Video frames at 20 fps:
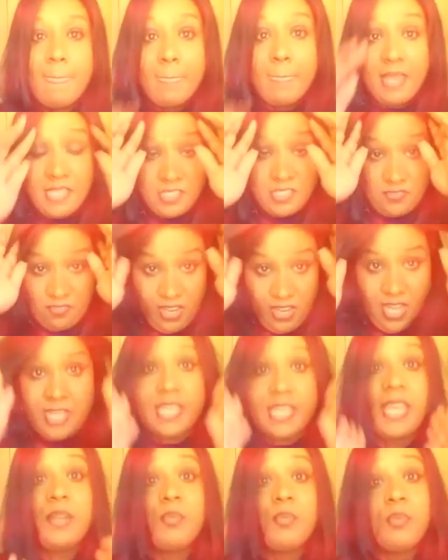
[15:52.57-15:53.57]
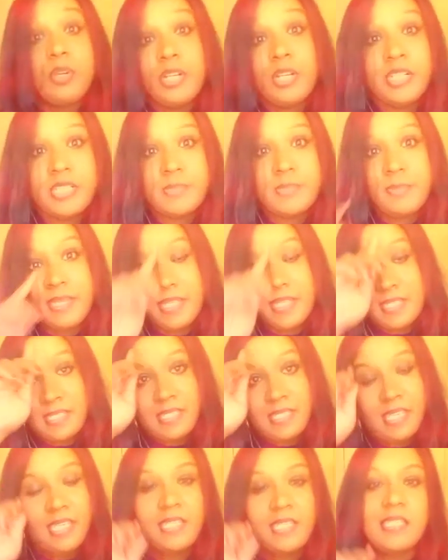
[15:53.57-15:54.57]
it's fun. It works because
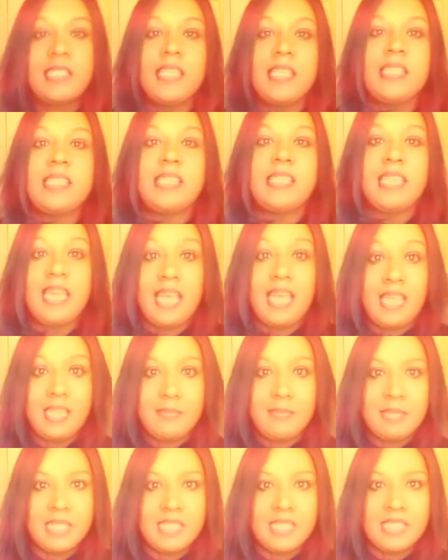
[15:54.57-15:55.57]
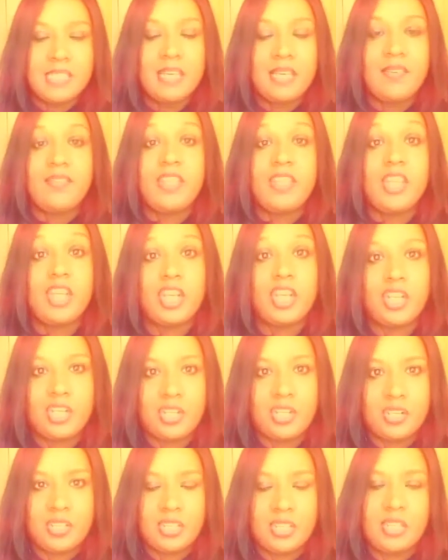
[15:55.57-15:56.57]
it's the elements of the
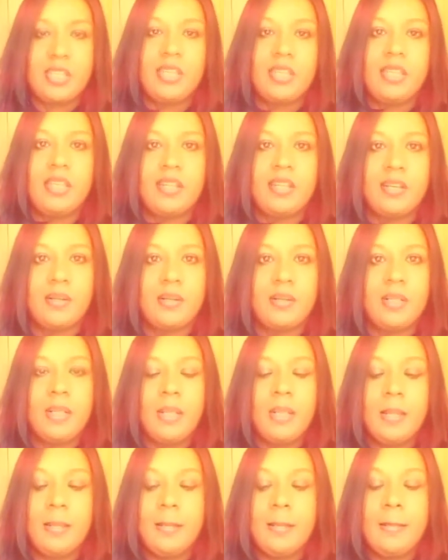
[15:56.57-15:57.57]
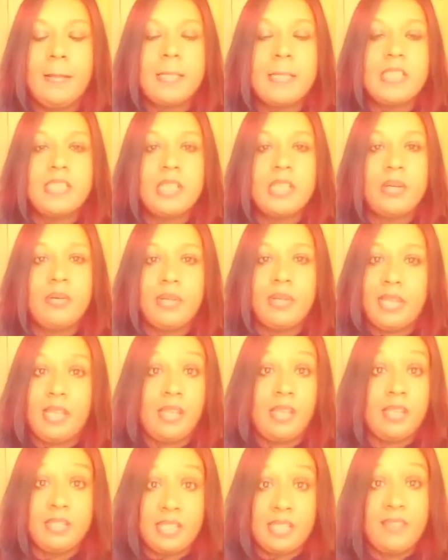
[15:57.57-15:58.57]
earth, you know? So
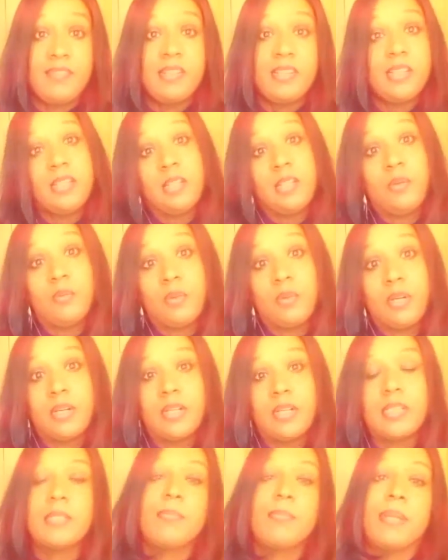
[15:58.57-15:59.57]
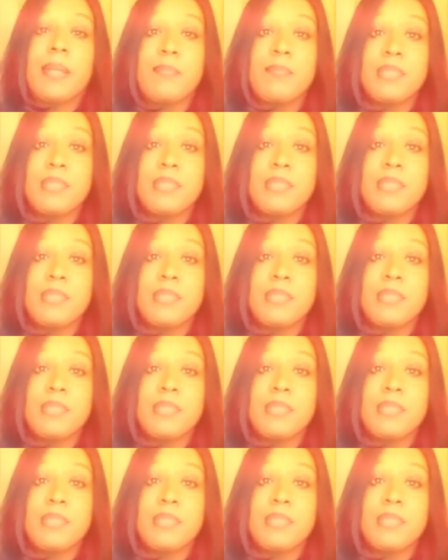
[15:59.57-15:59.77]
it definitely works, but I'm